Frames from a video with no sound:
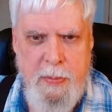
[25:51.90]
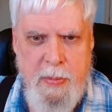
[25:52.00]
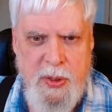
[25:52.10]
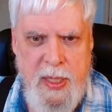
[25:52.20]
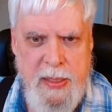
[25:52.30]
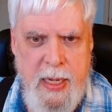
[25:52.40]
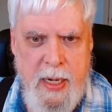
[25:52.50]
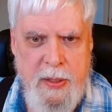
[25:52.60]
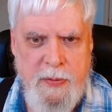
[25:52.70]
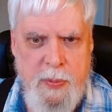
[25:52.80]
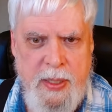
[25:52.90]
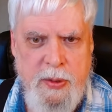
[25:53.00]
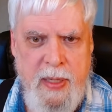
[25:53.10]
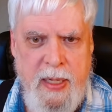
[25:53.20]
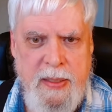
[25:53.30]
much the entirety of
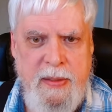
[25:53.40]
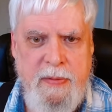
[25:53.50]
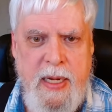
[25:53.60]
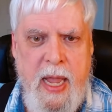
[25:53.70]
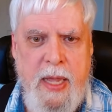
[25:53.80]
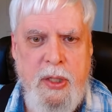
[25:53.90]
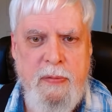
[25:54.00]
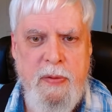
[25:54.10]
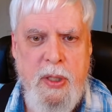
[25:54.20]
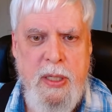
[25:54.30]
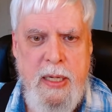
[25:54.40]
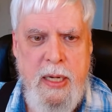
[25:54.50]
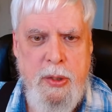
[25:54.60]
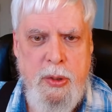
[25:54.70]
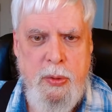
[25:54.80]
special relativity and convert it
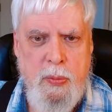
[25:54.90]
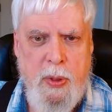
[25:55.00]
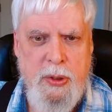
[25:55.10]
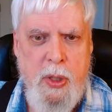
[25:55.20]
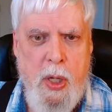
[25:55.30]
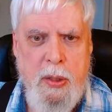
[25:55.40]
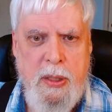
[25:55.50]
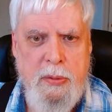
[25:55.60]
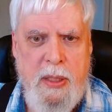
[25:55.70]
into what's called a